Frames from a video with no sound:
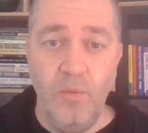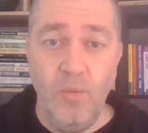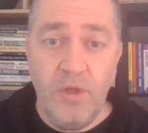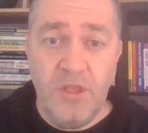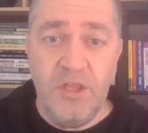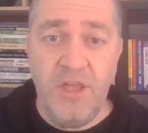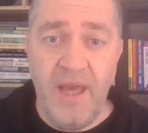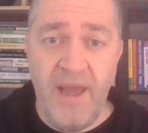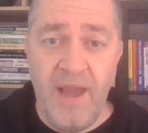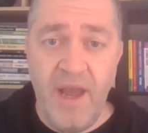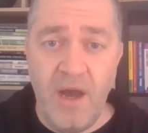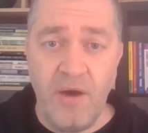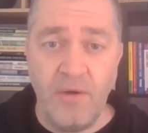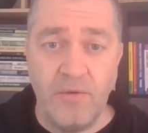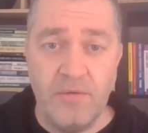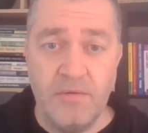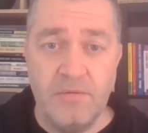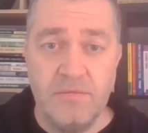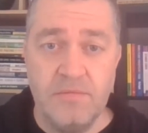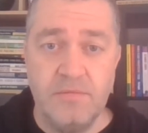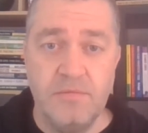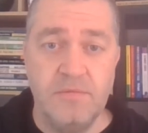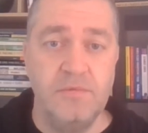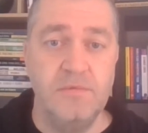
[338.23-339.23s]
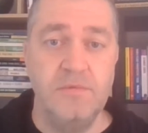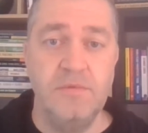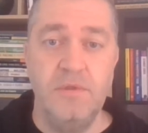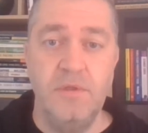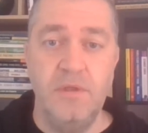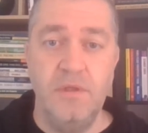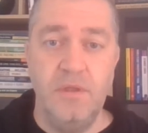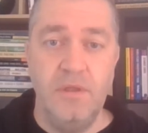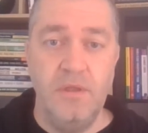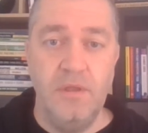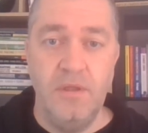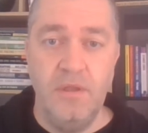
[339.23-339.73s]
Watch out!
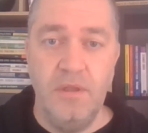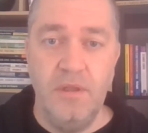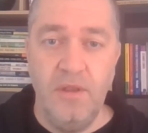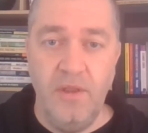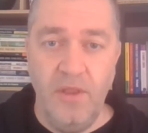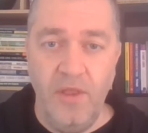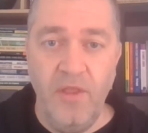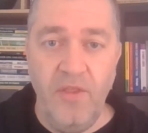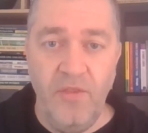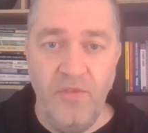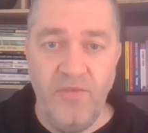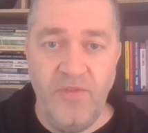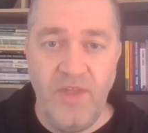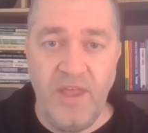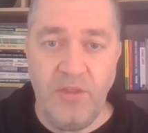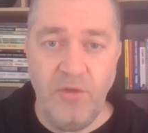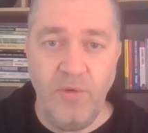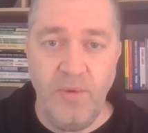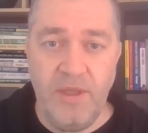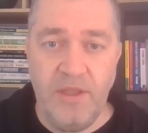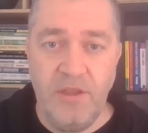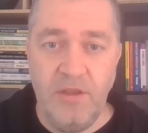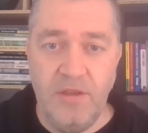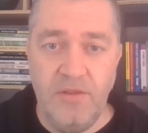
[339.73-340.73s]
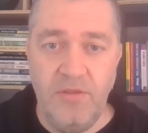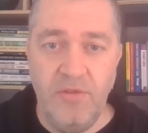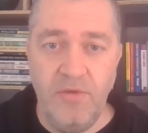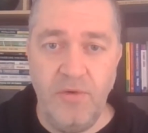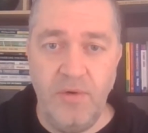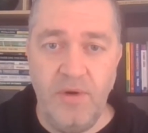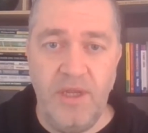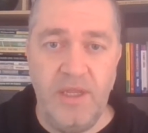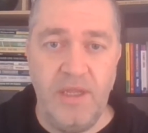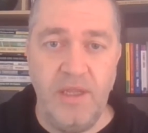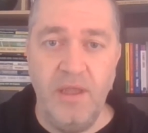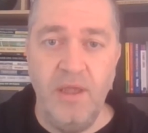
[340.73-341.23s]
That's question
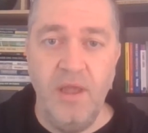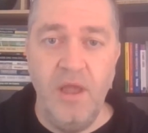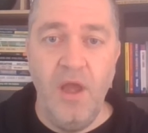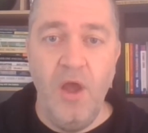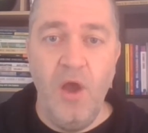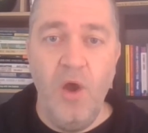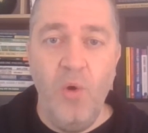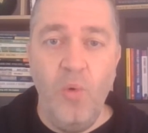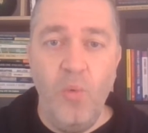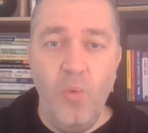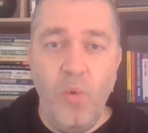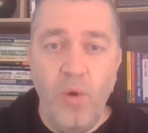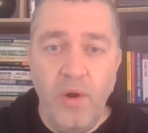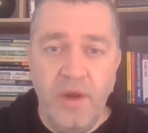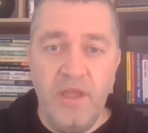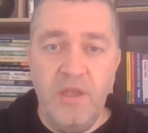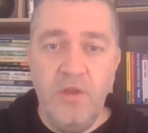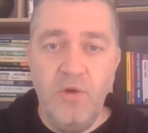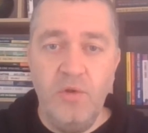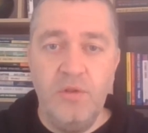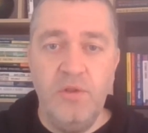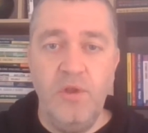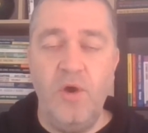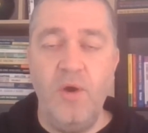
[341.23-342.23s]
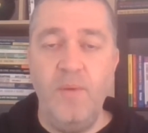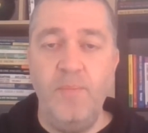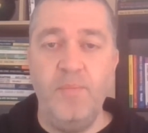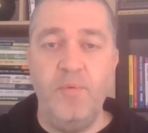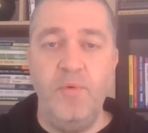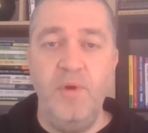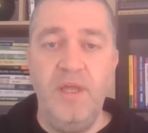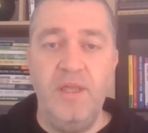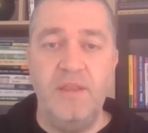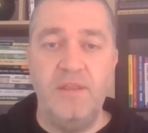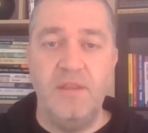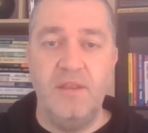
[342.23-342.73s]
three. What are your top
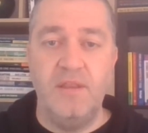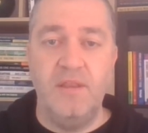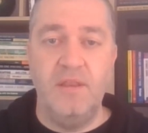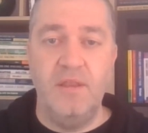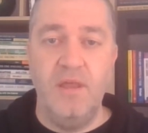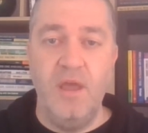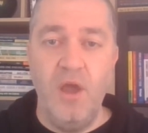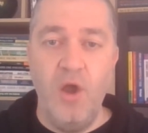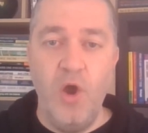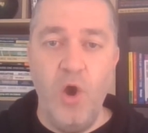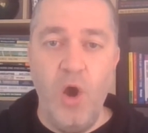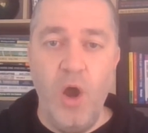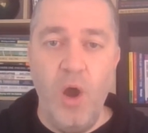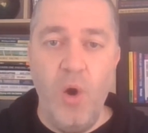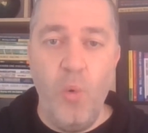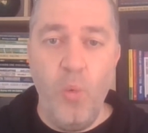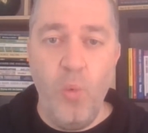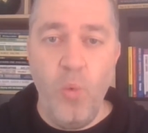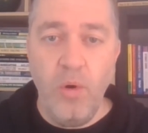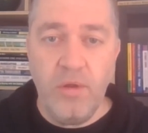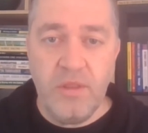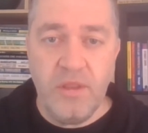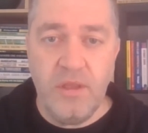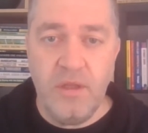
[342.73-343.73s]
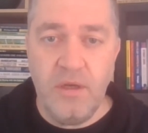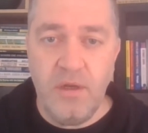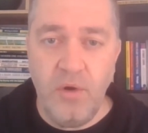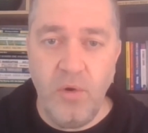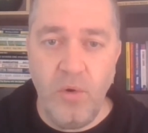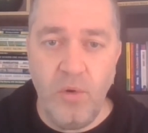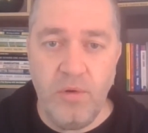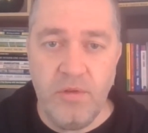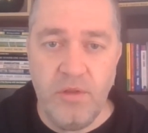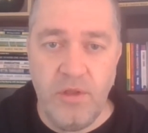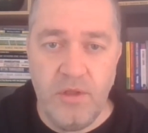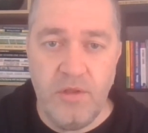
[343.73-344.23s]
risks? What's going to
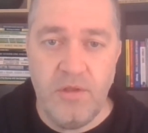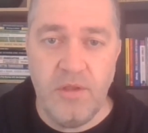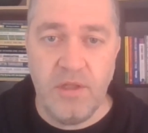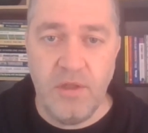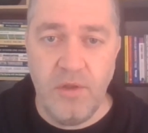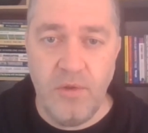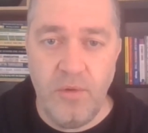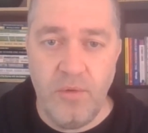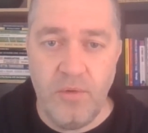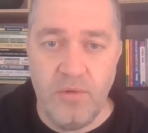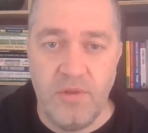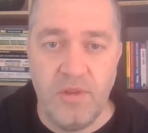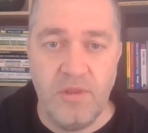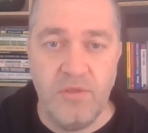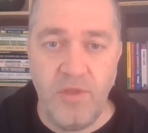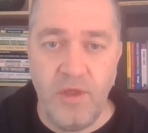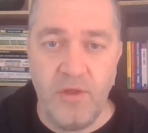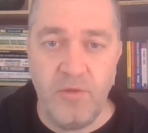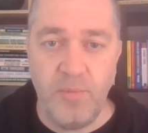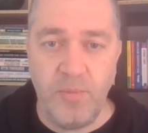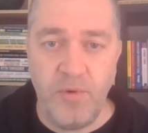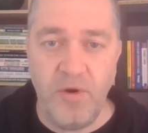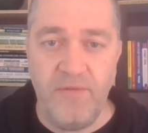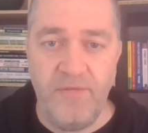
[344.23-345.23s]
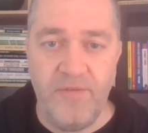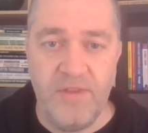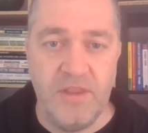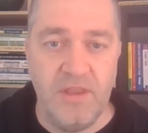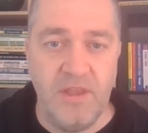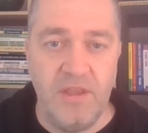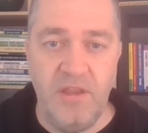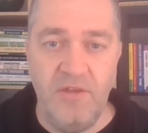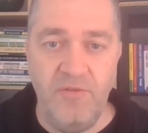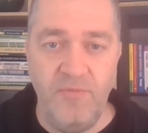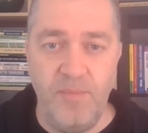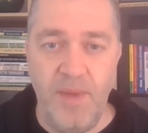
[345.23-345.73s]
cause you to lose those profits
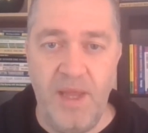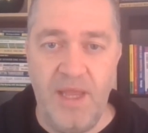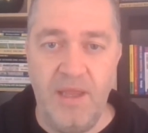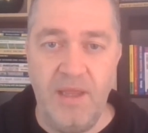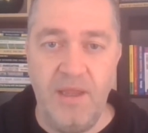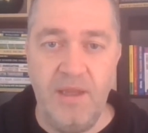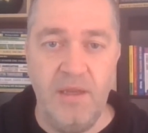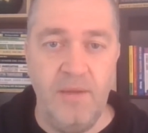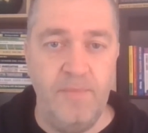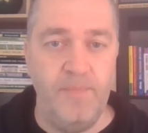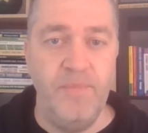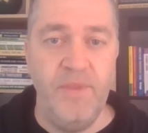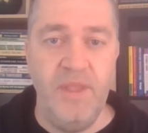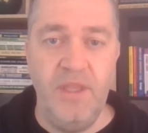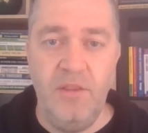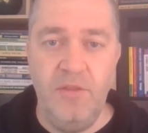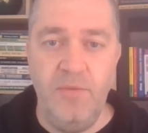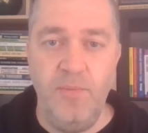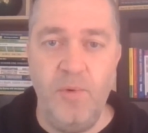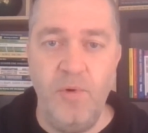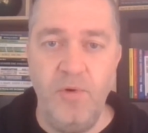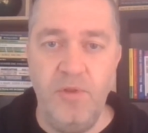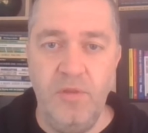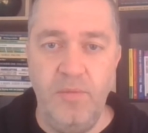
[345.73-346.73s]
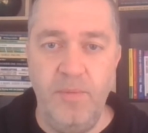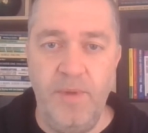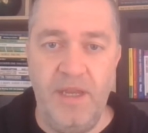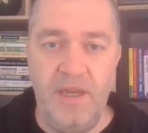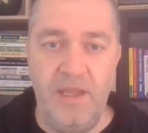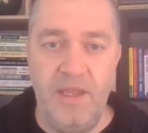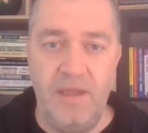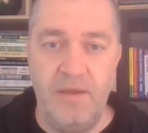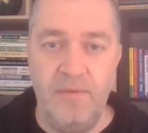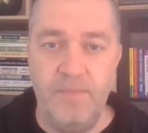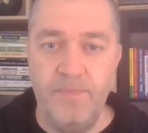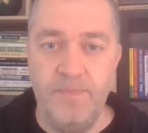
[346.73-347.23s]
that you've made in sports
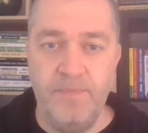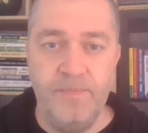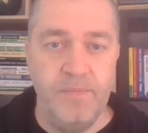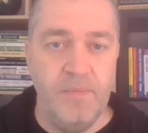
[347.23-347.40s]
betting?